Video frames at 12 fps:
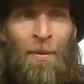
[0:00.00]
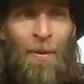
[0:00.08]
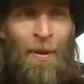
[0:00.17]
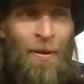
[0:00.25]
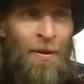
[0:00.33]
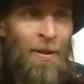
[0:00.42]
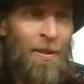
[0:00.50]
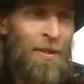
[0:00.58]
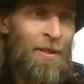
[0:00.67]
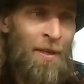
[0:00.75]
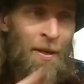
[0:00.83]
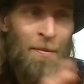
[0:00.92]
whether
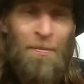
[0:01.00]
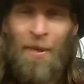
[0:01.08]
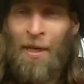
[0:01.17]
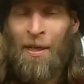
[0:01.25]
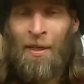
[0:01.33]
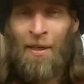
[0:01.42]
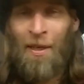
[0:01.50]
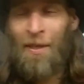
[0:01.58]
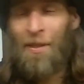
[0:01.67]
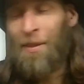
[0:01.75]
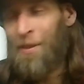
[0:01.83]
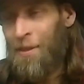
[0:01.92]
it's beading
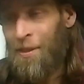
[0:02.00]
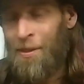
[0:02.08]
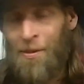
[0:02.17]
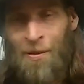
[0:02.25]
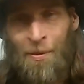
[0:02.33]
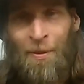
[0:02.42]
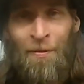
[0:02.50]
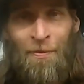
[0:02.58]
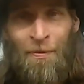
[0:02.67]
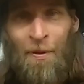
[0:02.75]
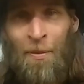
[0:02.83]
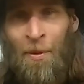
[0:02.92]
necklaces or doing
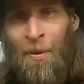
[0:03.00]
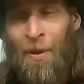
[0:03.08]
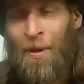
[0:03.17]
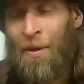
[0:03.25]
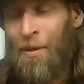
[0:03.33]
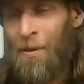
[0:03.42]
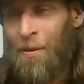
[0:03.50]
Fimo art